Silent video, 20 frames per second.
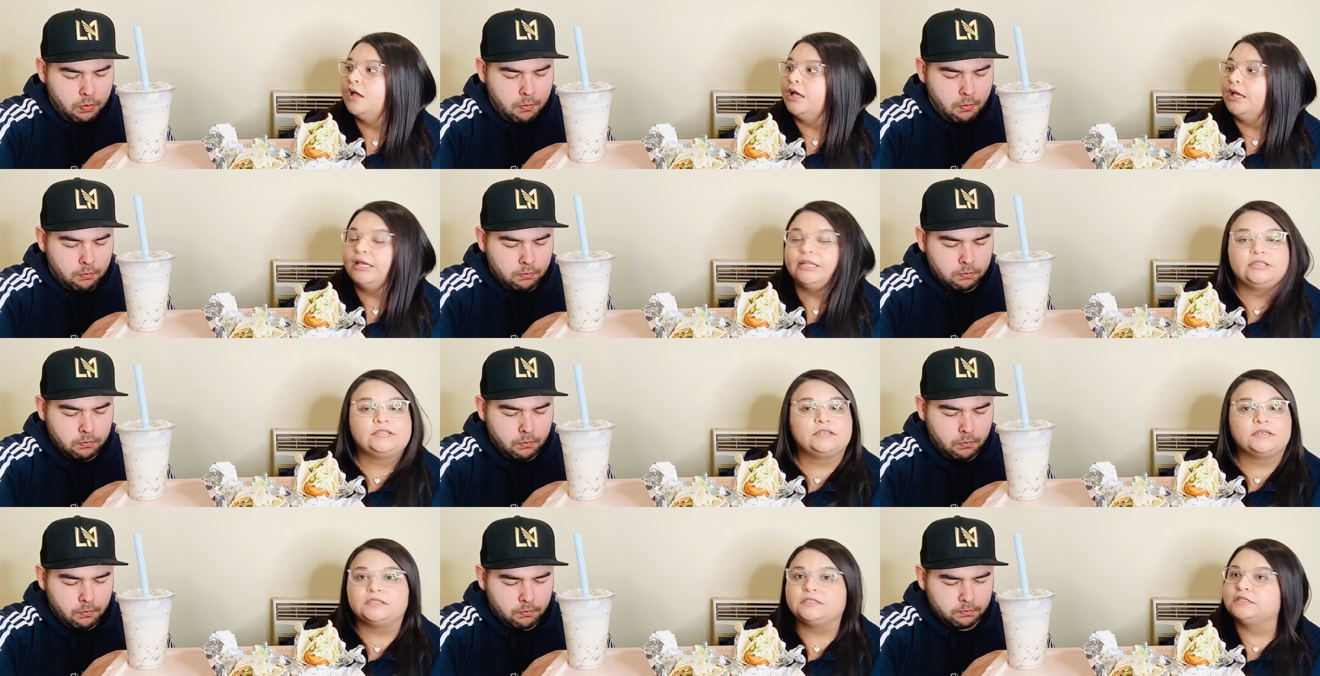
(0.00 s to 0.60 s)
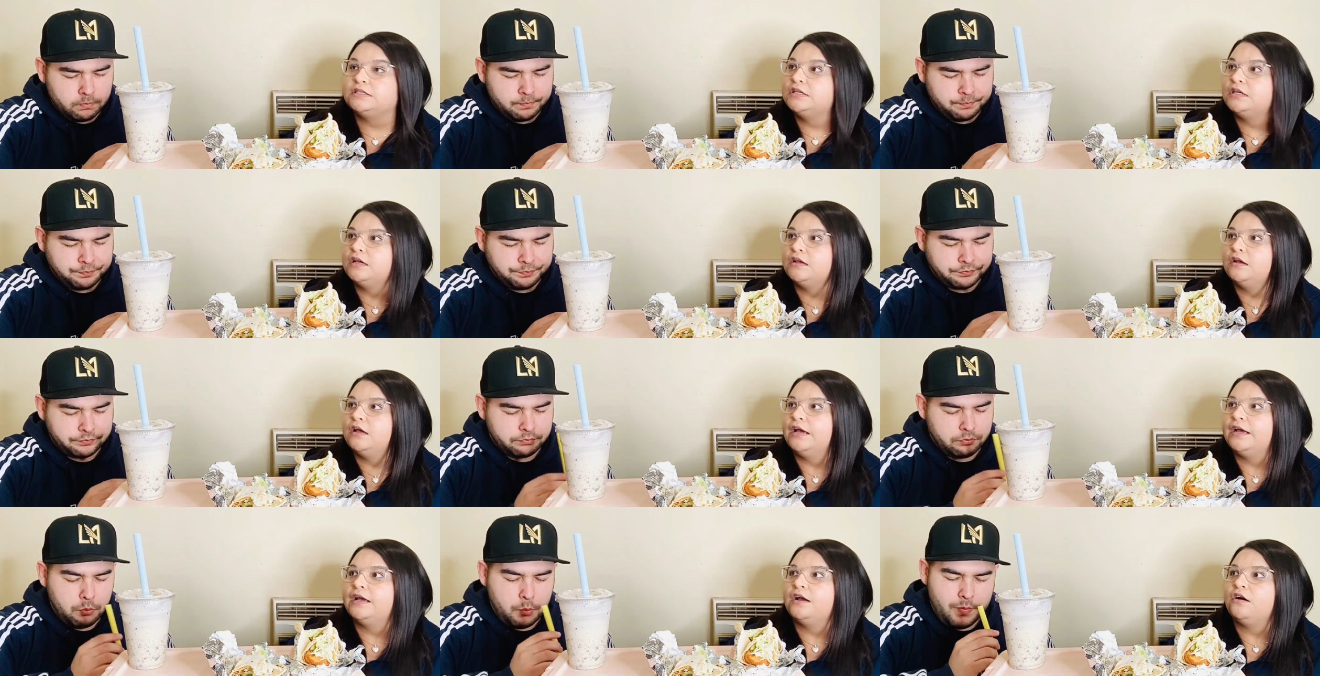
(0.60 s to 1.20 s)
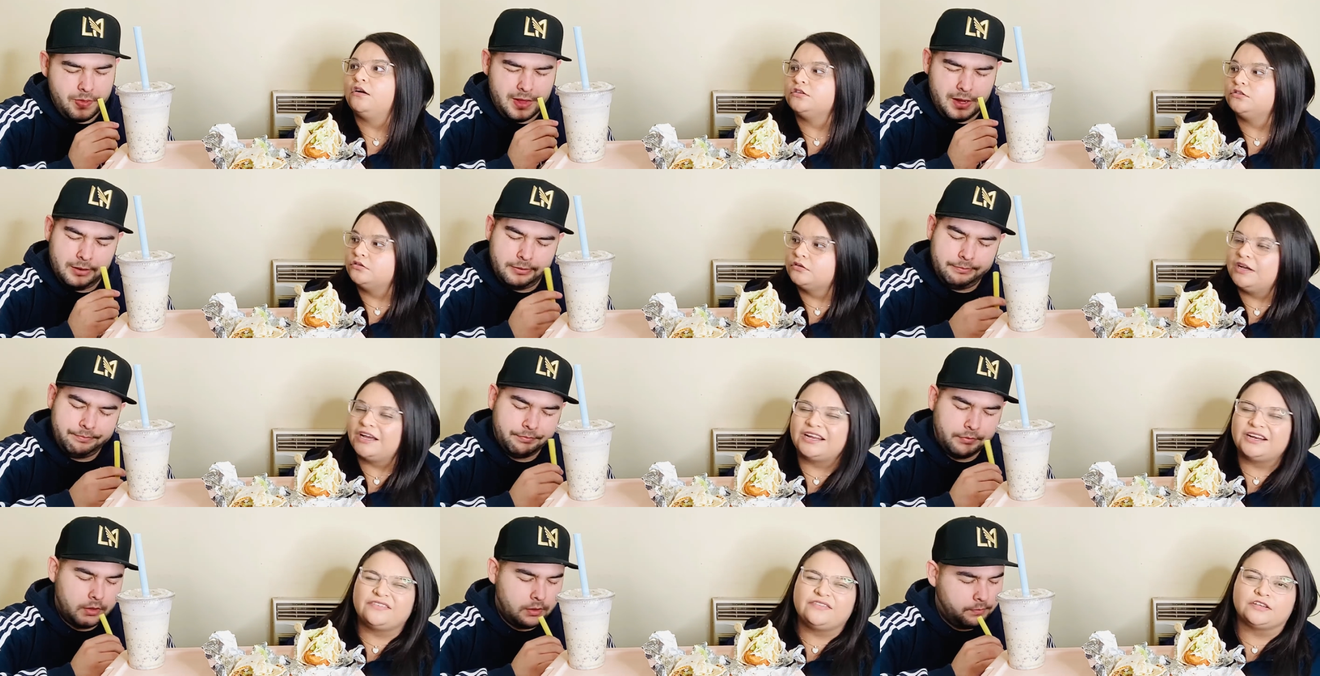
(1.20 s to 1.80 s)
Speaker 1: It doesn't, I
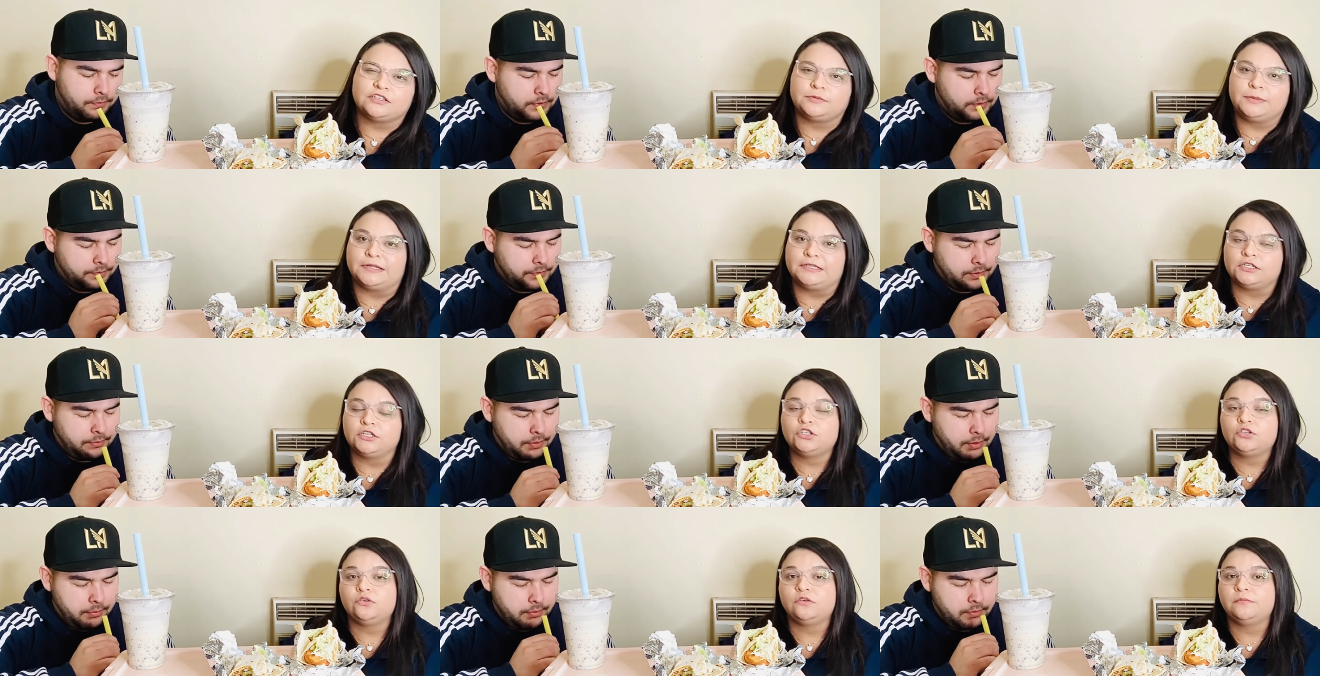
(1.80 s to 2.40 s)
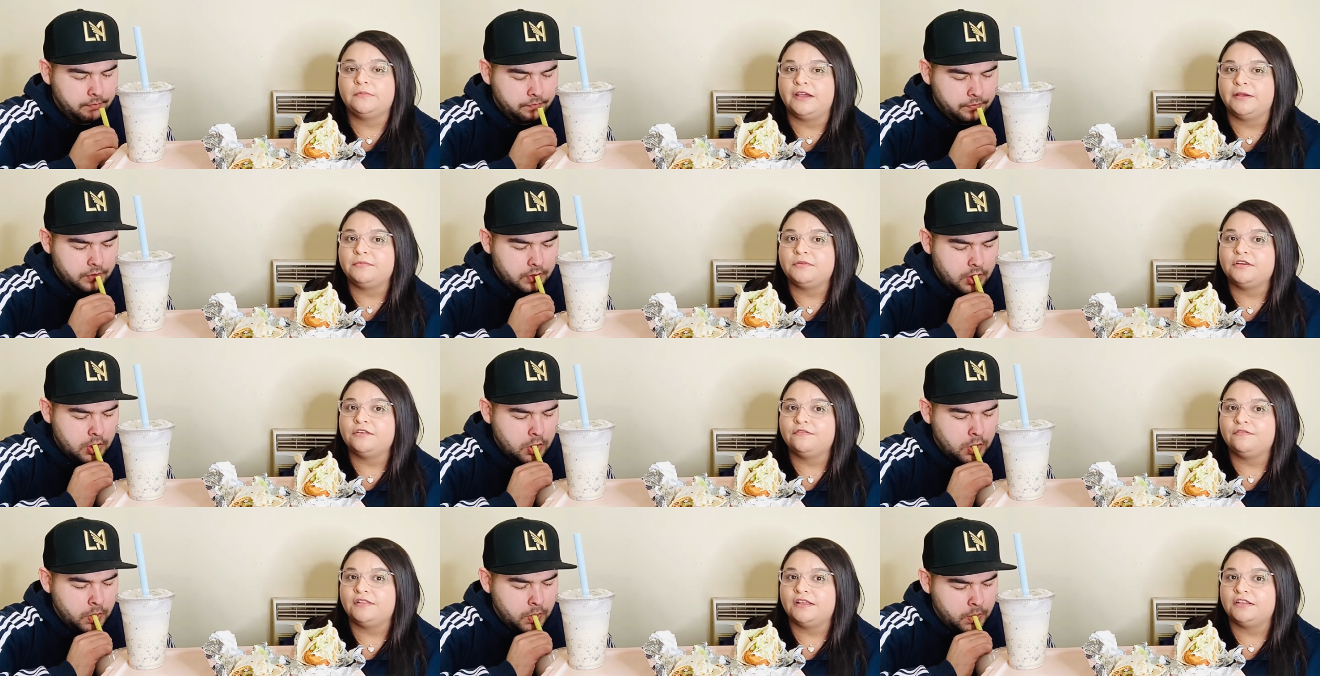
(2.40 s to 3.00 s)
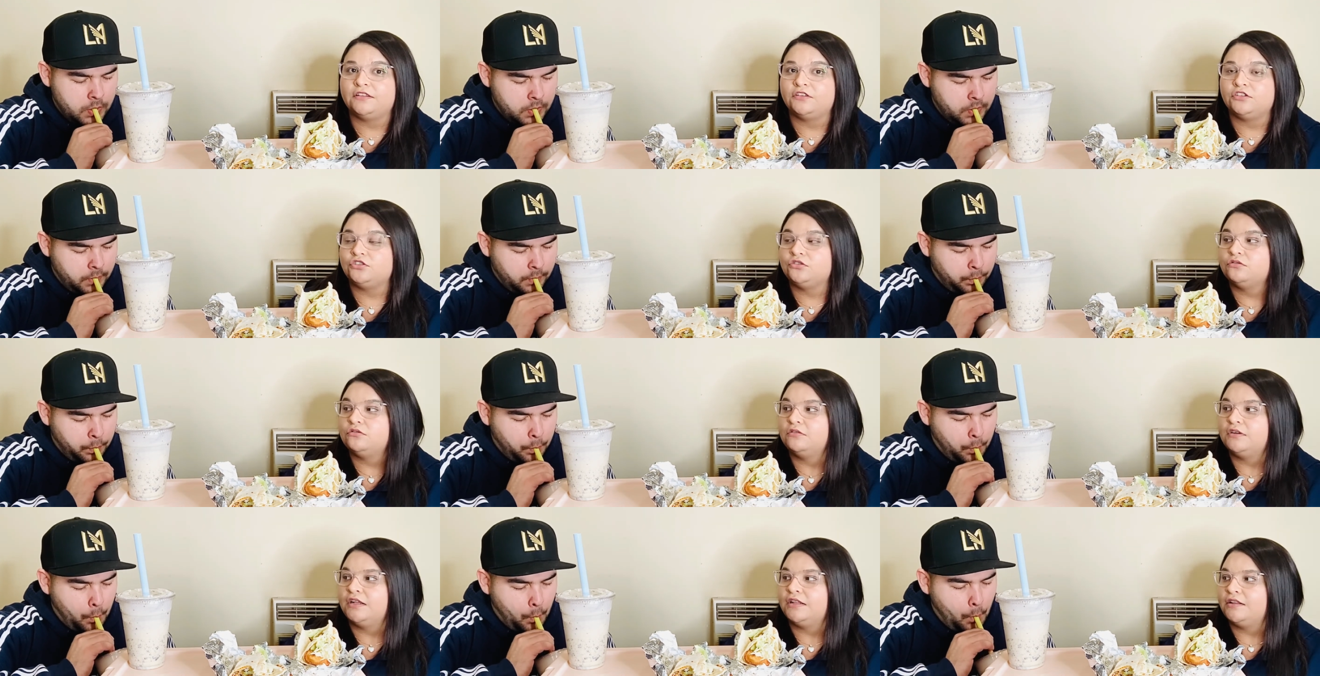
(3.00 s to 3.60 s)
also kind of expected to remind me of like the
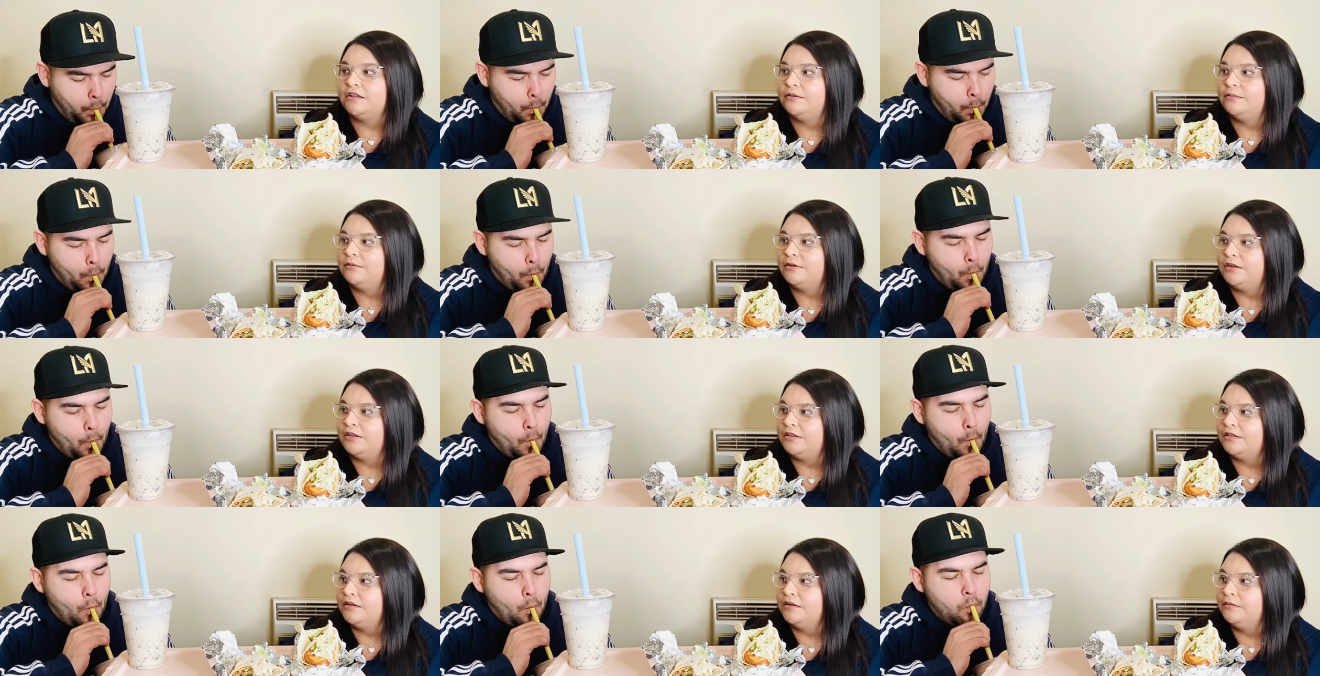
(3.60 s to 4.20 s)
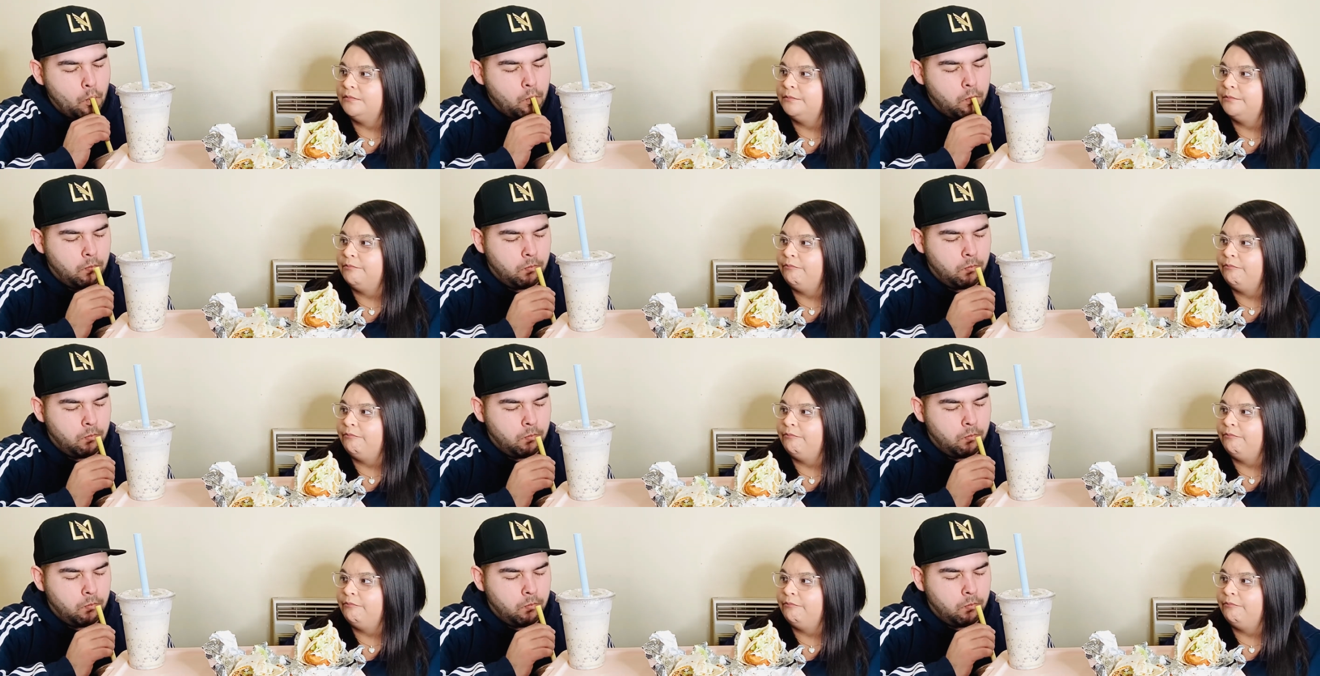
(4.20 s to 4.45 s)
Chocolata Abuelita,